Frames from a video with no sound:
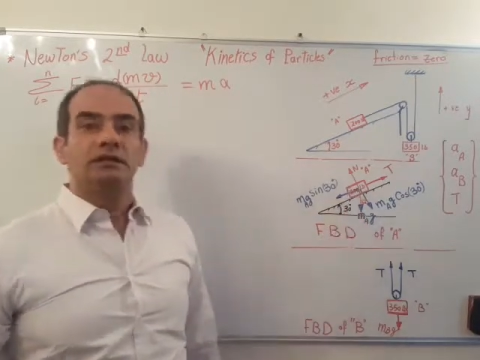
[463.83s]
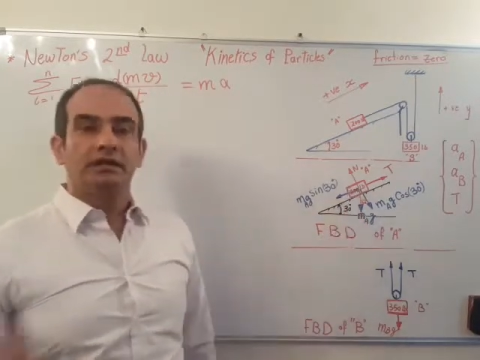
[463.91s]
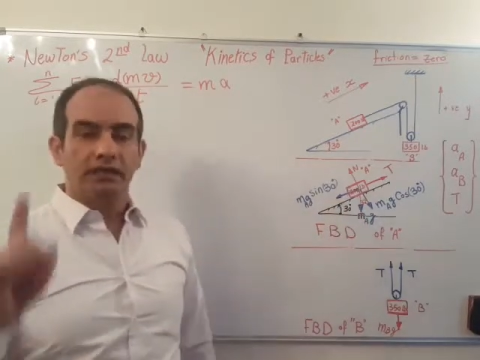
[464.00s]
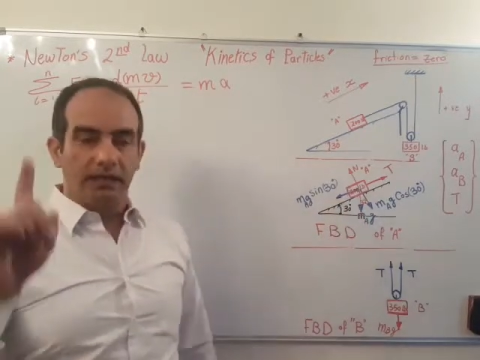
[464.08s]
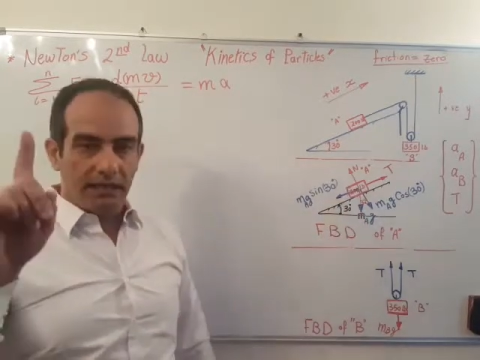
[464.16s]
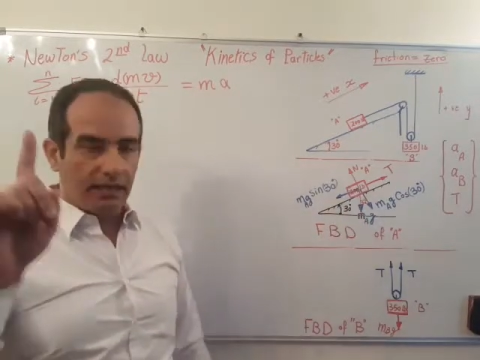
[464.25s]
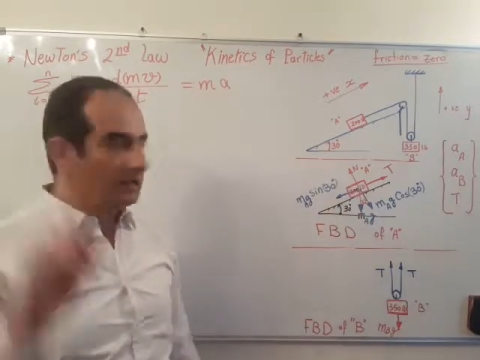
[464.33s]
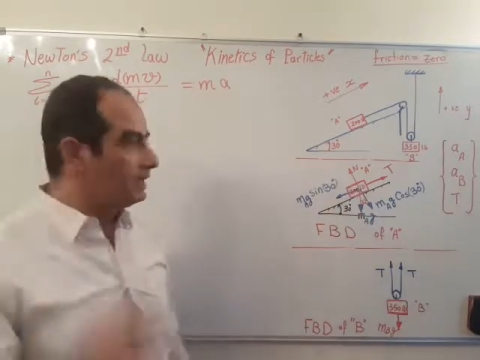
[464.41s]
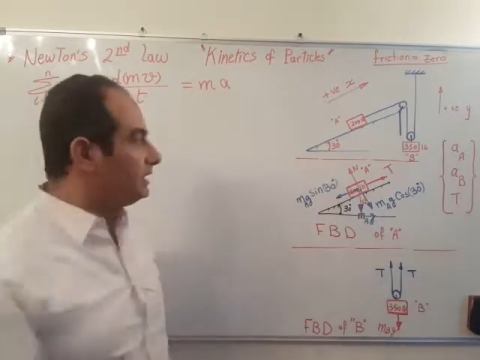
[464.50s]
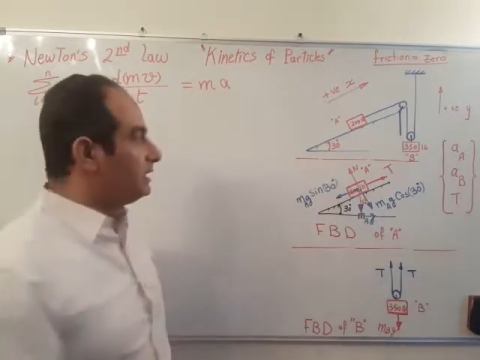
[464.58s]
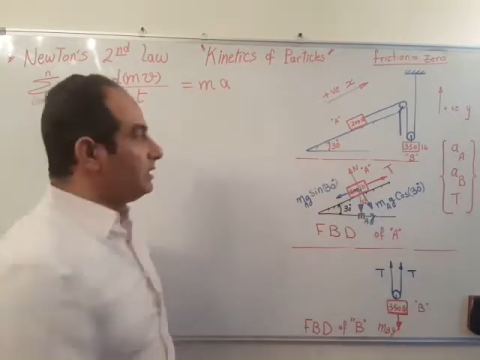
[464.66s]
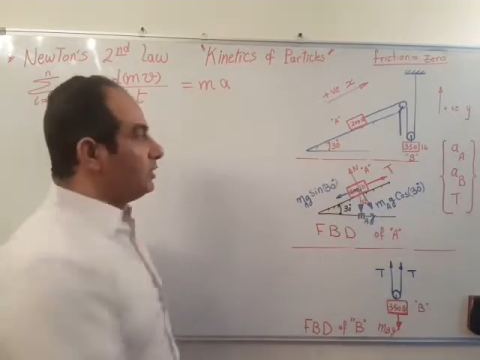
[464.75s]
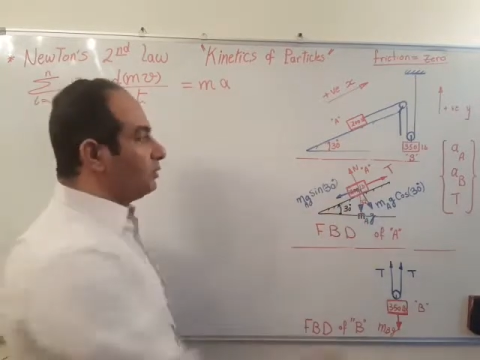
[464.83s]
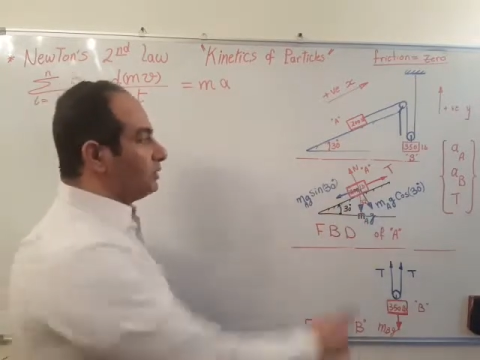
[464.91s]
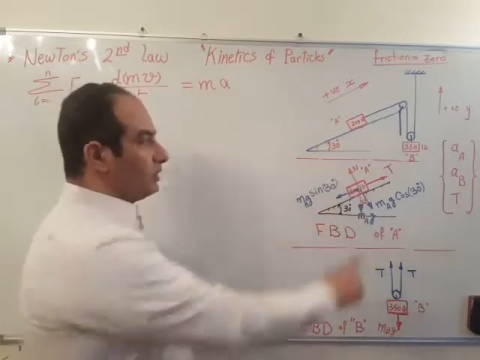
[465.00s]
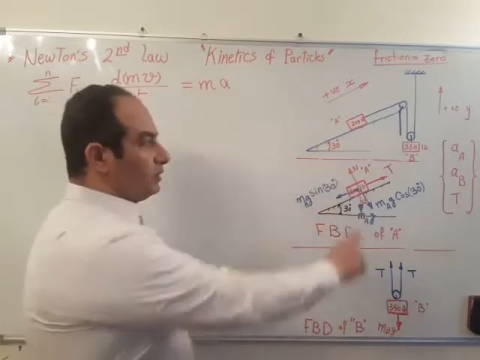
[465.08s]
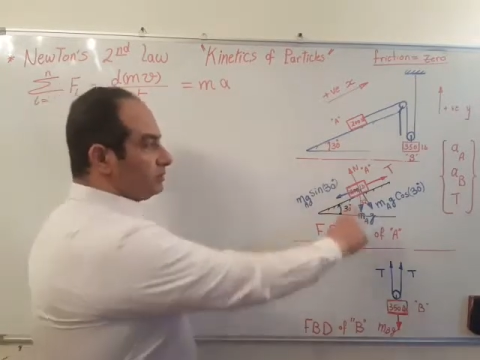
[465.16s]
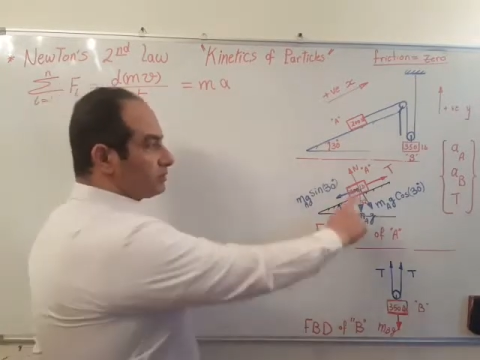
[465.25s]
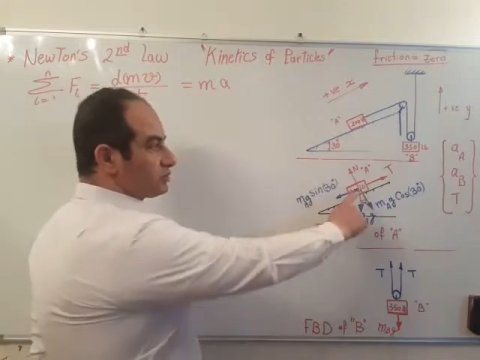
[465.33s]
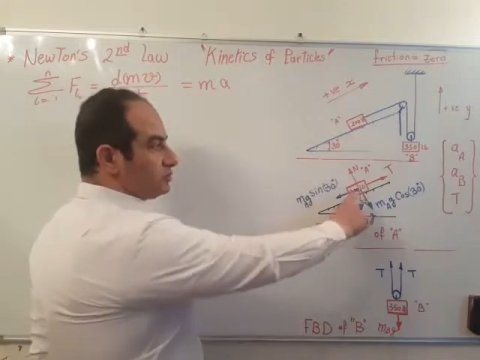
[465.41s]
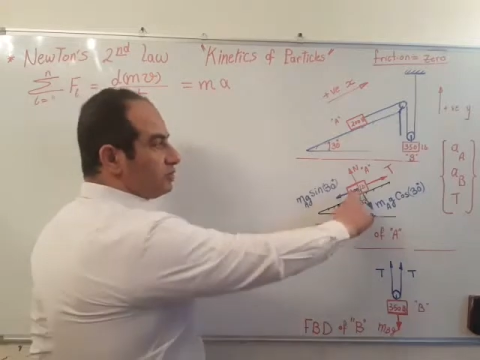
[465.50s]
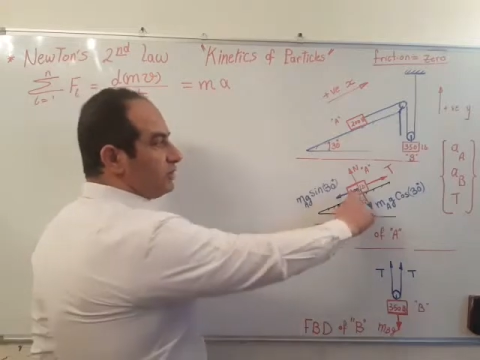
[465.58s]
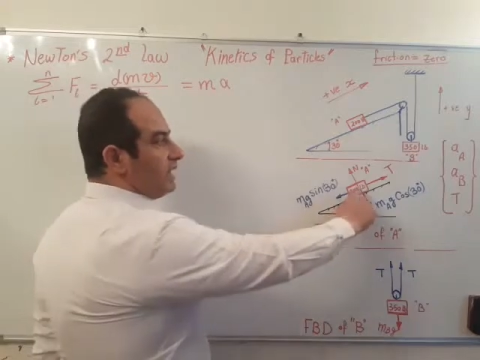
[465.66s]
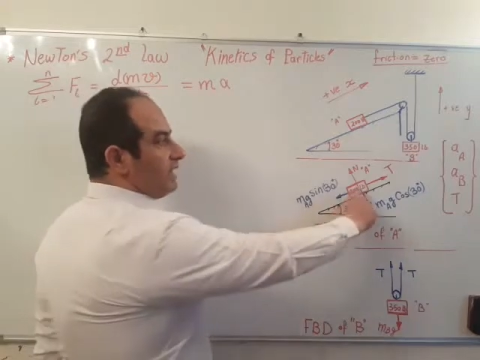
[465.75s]
Yeah, we
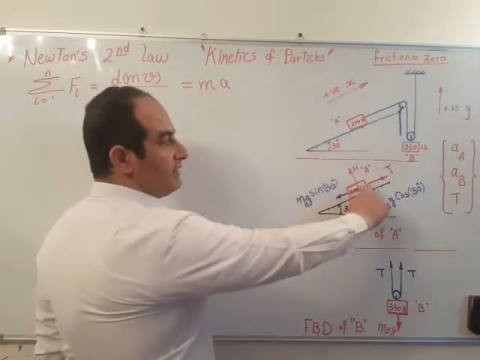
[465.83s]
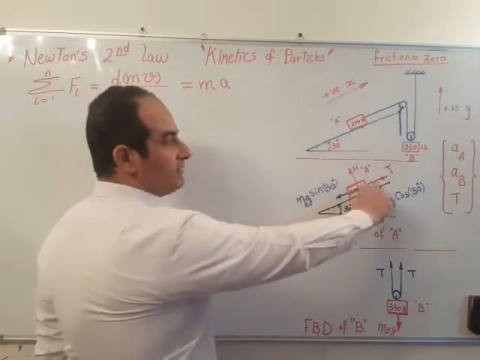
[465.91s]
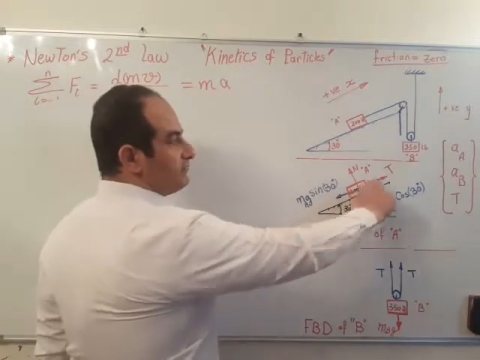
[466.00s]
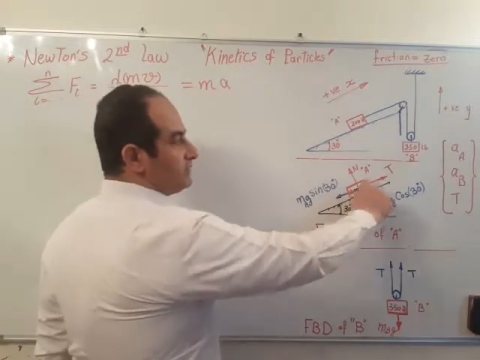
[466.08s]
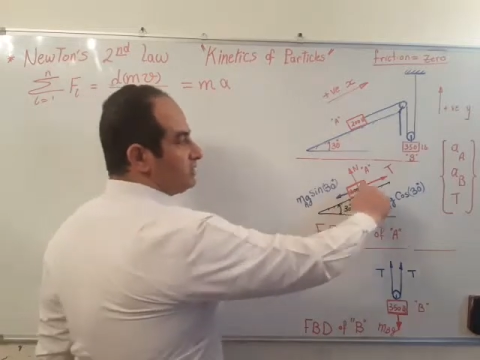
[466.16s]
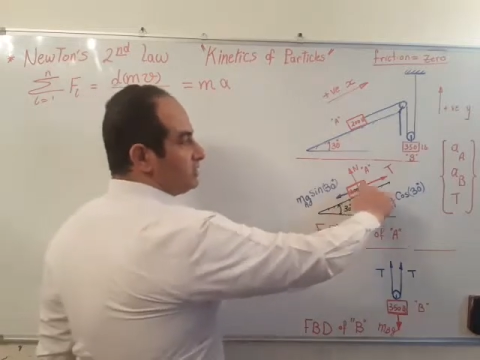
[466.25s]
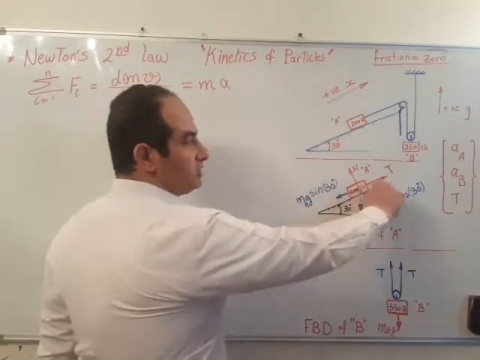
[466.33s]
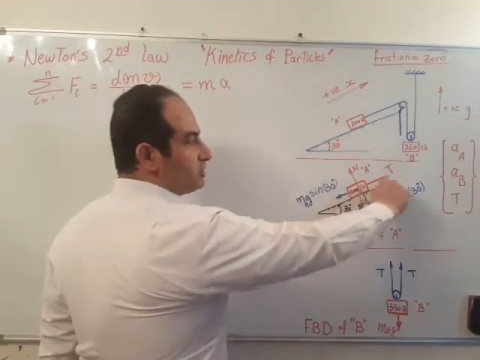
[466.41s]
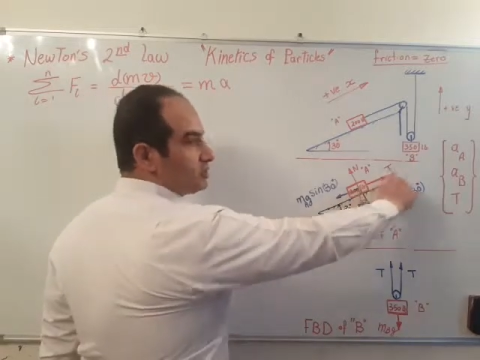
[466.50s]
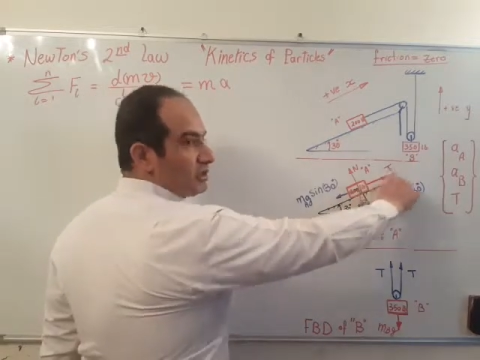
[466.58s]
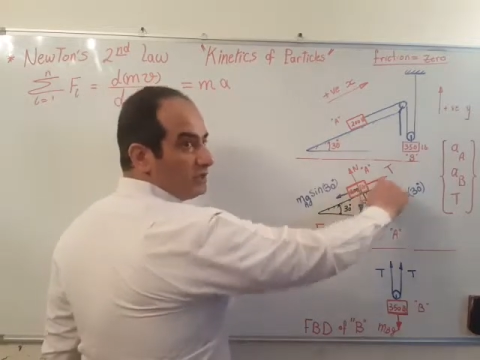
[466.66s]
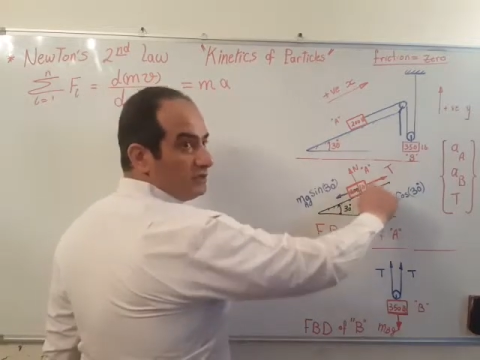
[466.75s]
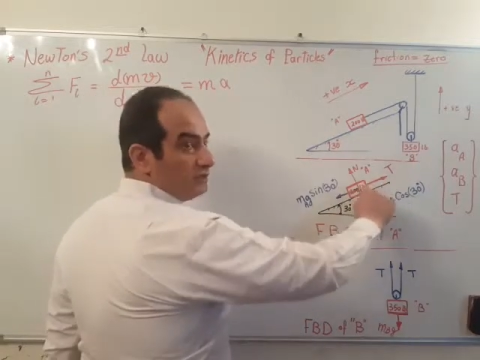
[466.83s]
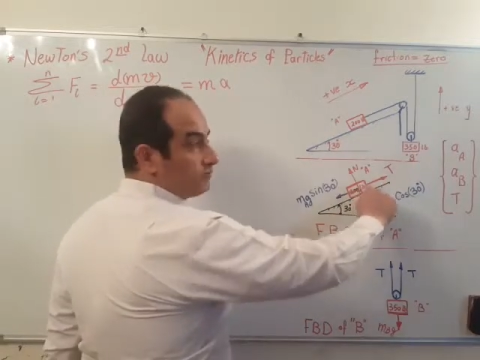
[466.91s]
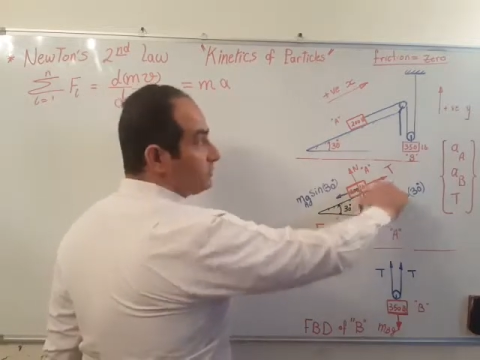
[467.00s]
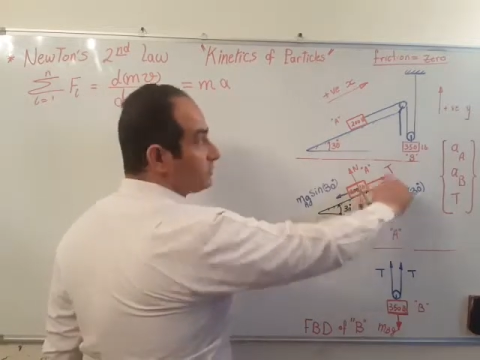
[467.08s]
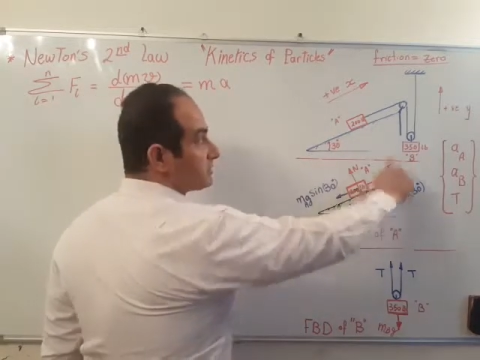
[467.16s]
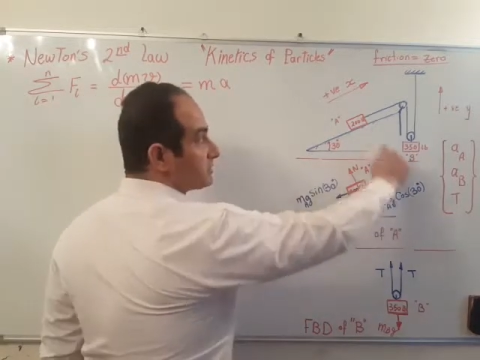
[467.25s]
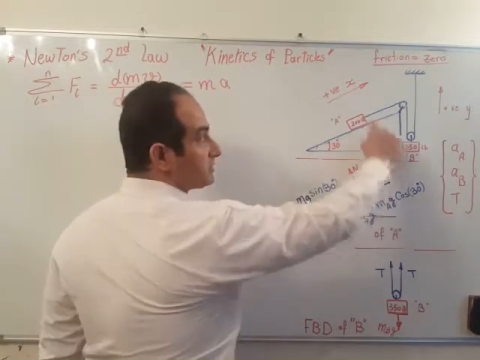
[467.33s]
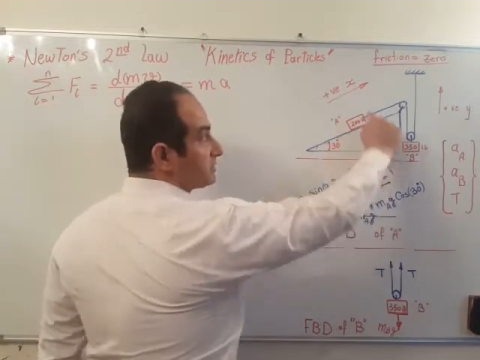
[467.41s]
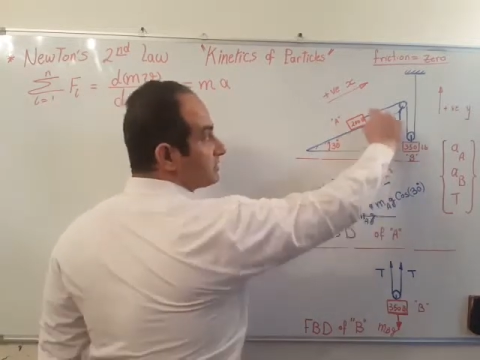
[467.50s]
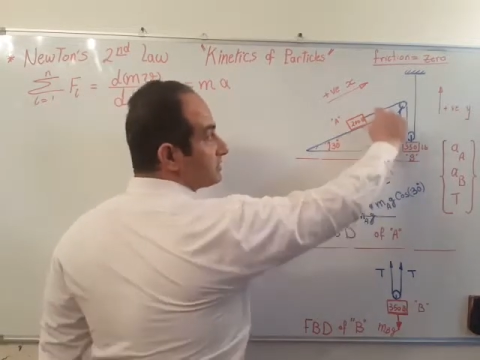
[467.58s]
also have a tension force